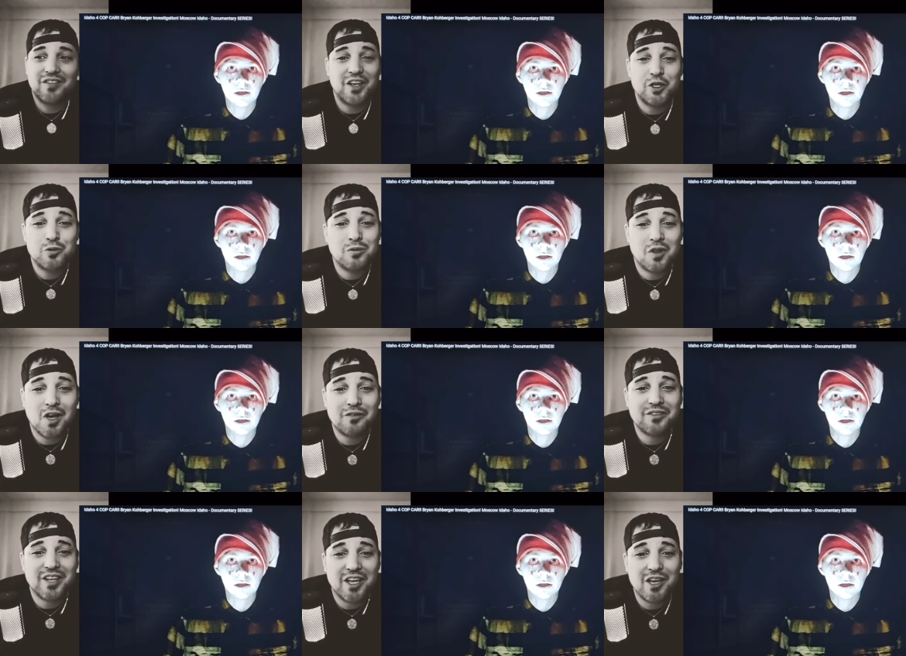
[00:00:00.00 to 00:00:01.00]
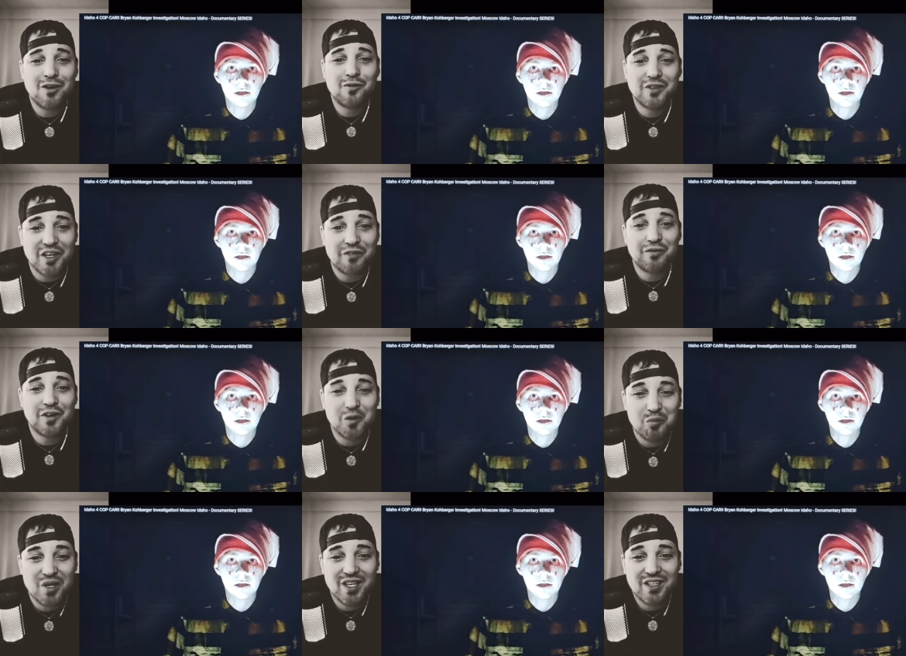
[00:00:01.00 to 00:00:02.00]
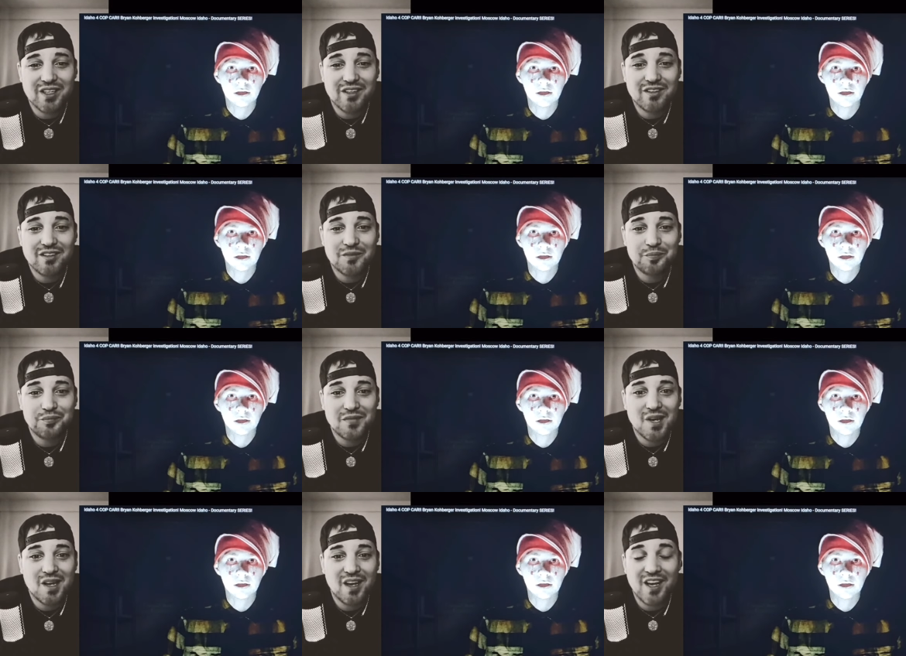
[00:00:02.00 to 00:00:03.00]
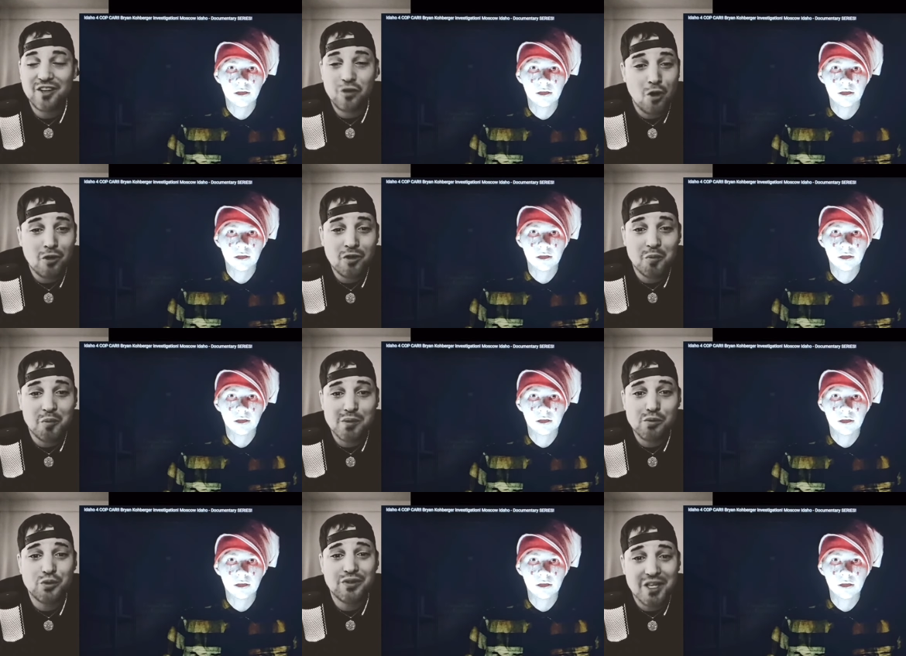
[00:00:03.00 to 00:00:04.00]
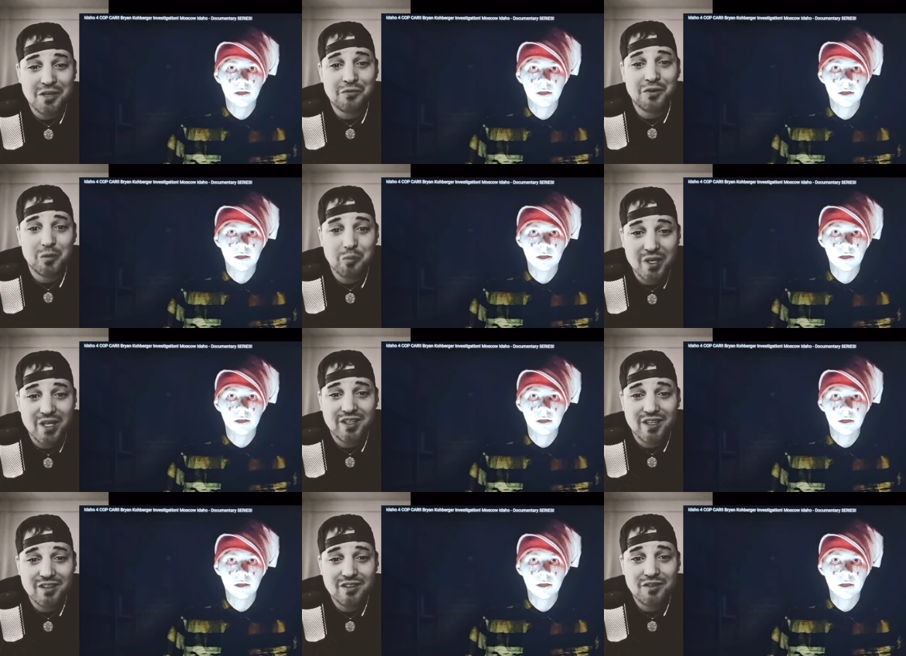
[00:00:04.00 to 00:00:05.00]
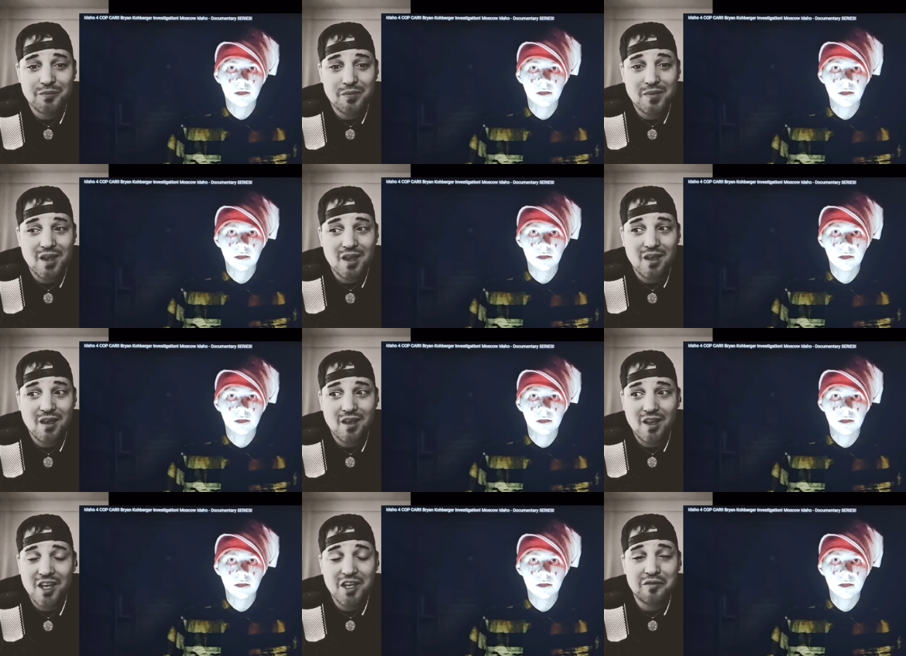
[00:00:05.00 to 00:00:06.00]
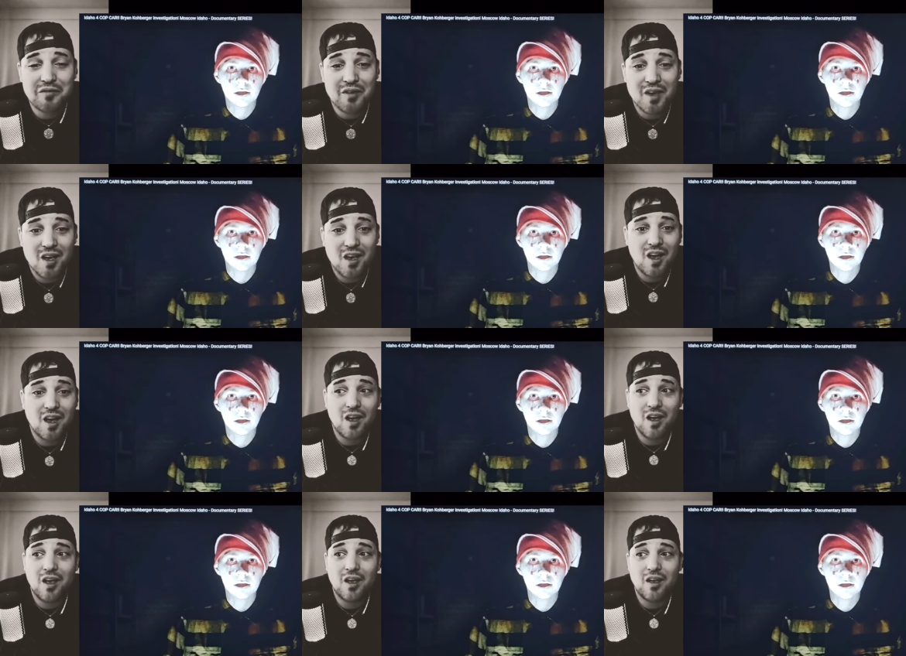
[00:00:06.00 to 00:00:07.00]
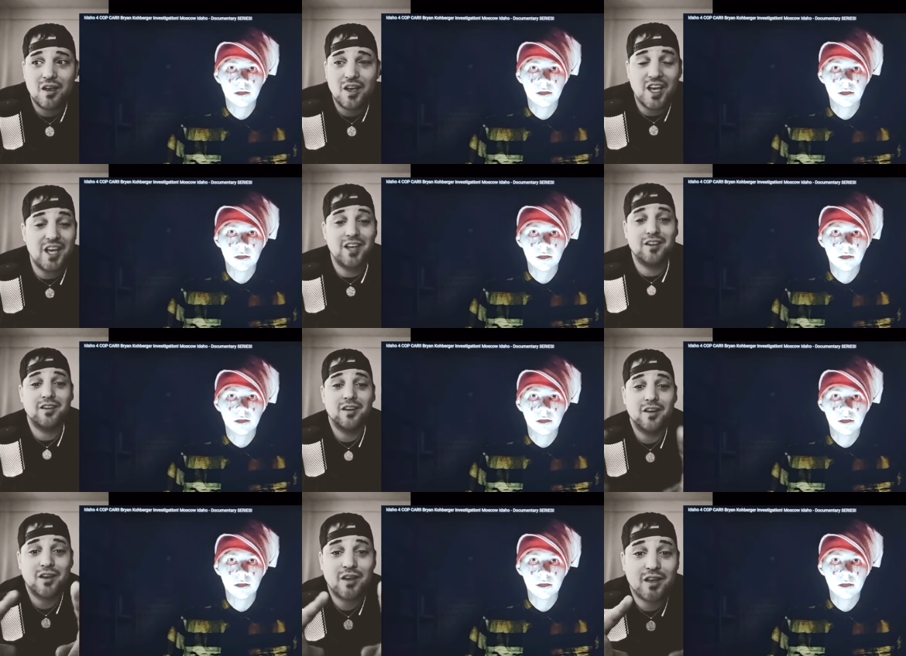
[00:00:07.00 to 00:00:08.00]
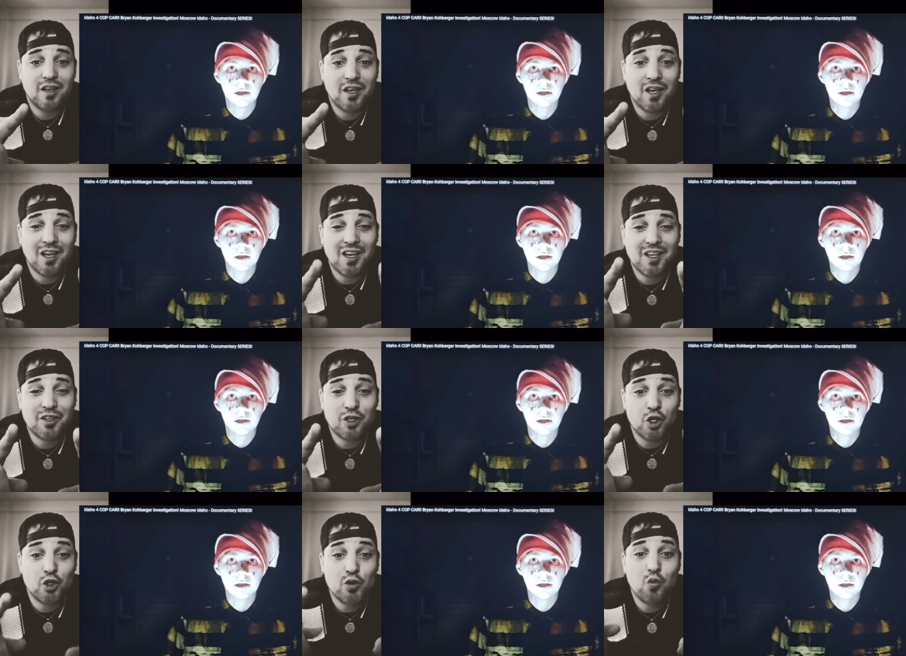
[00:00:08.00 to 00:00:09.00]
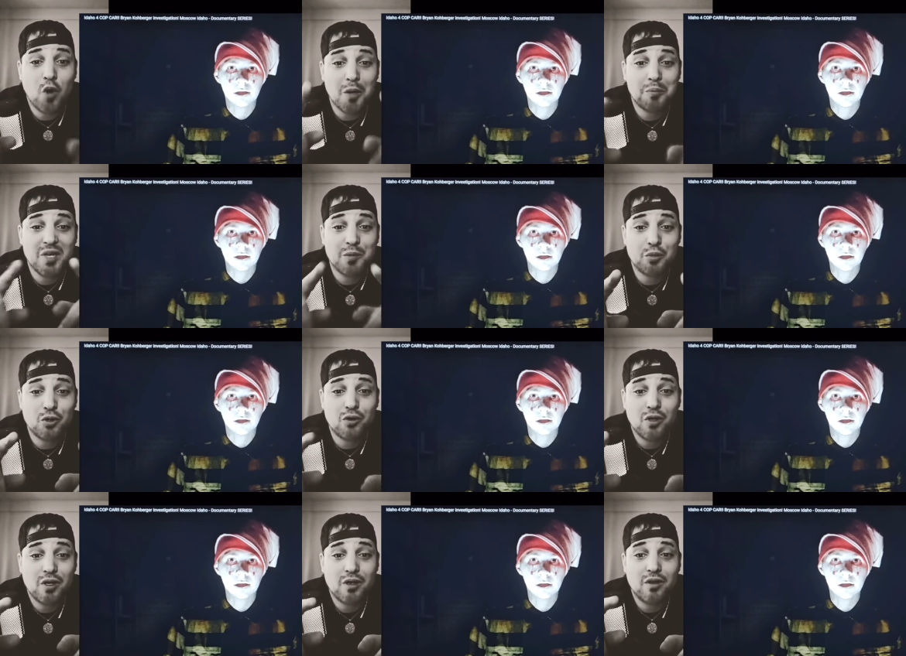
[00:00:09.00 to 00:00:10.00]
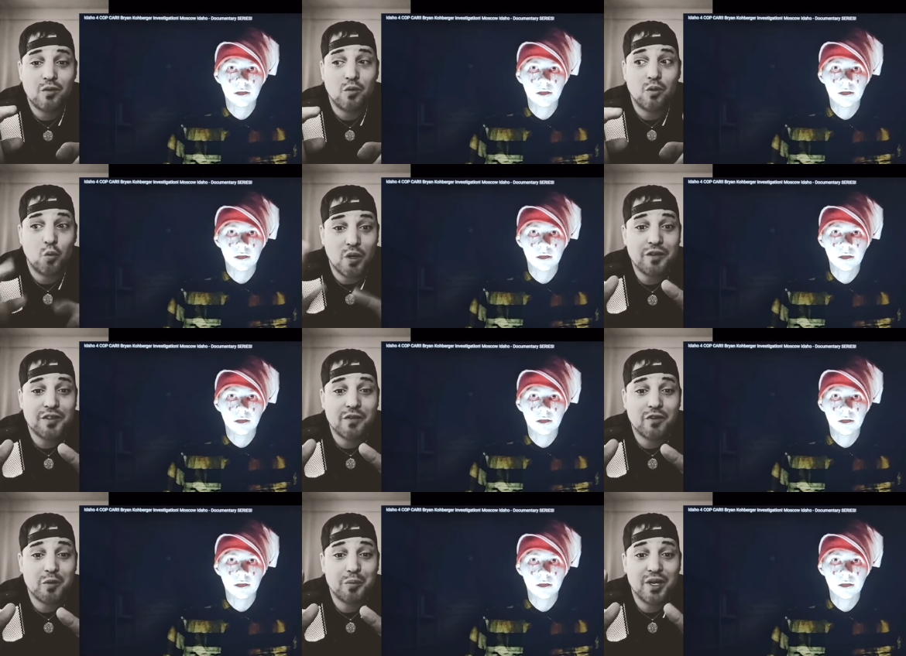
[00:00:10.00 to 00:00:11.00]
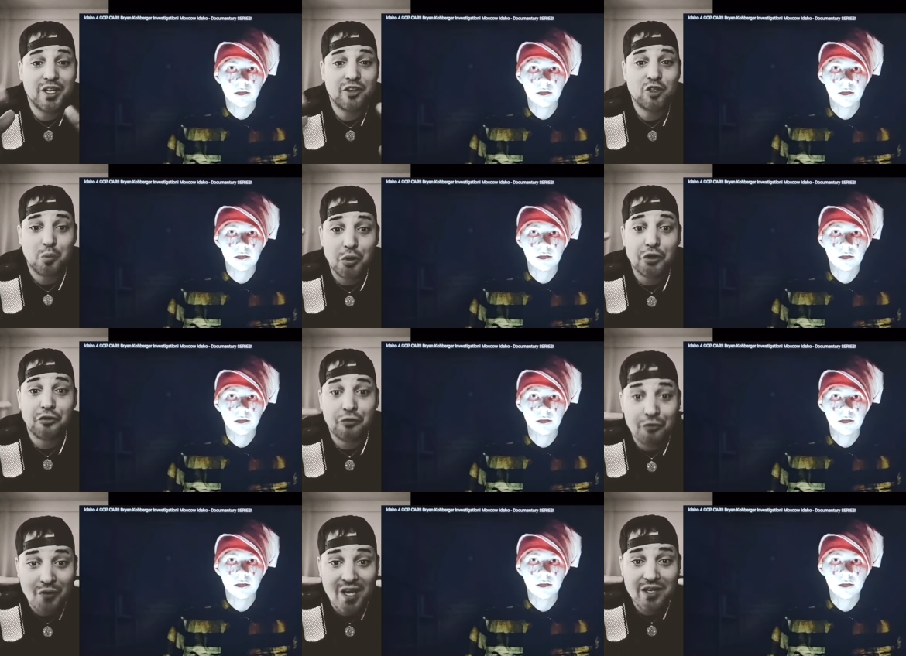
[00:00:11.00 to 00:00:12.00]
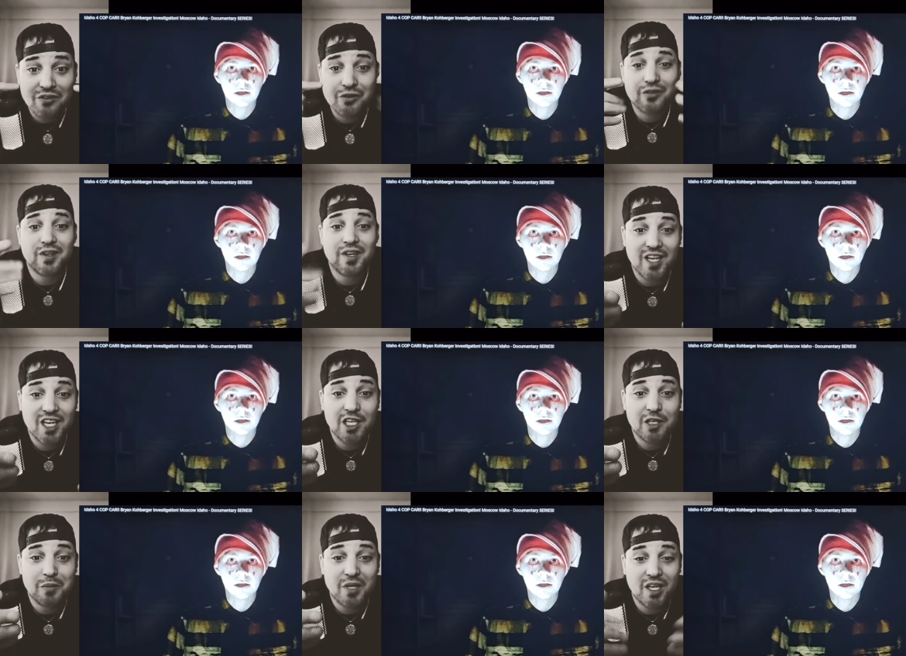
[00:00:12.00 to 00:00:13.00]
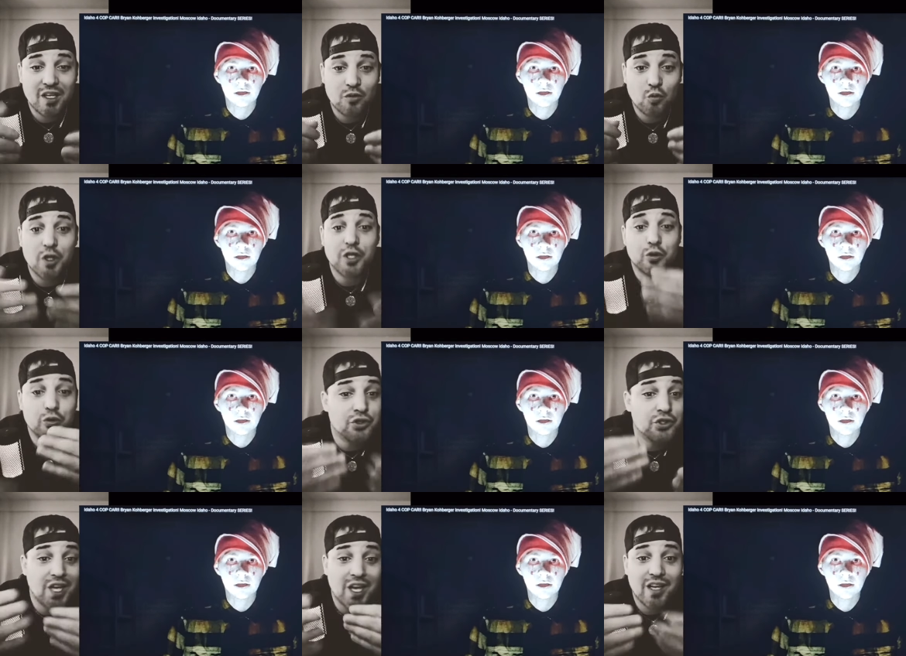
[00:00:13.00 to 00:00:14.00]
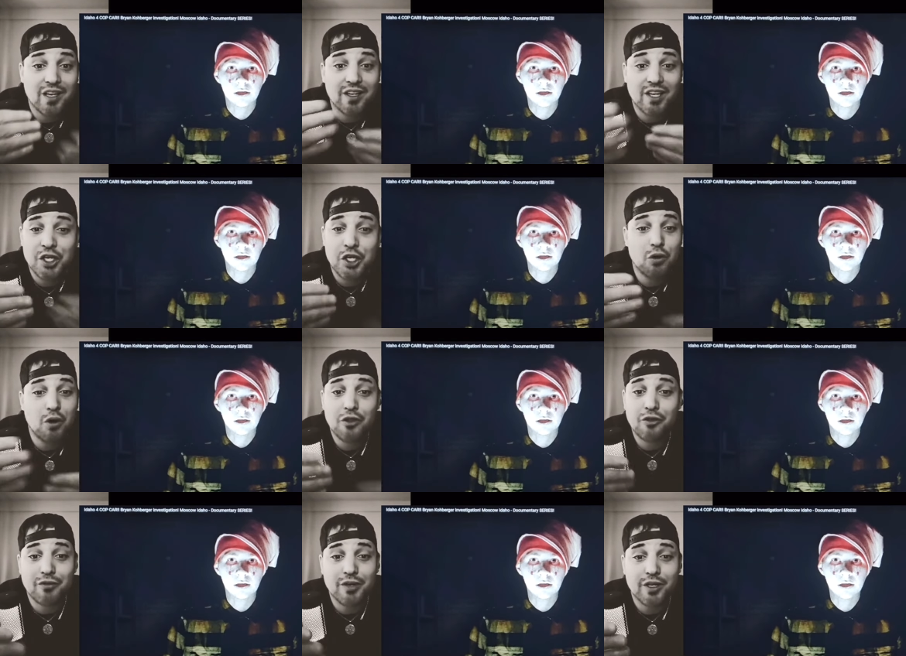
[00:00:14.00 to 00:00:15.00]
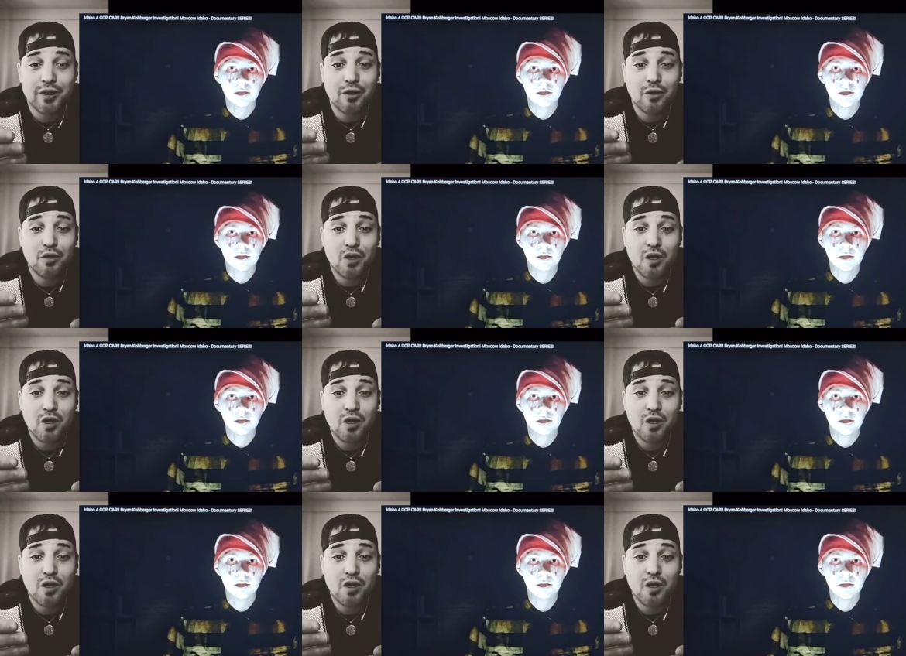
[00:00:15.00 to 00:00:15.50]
Speaker 1: that you love to hear different opinions and talk to people with different opinions if and and you want people with different opinions to put a face to the name is what you said in your other video.